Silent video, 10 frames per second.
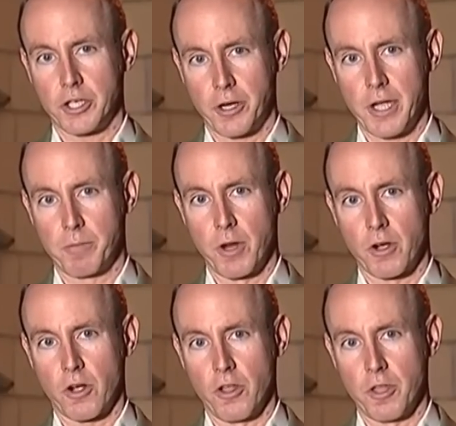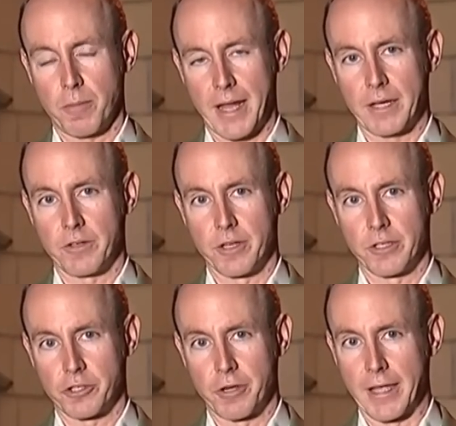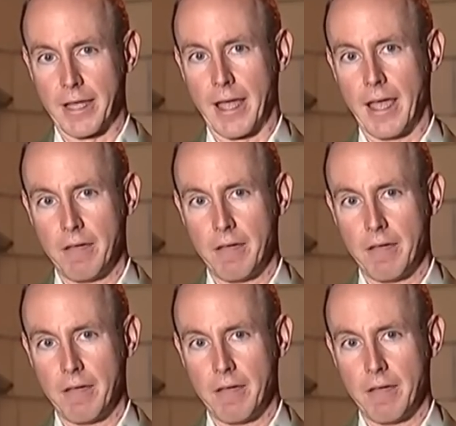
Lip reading: trade bloc on the planet that is shrinking.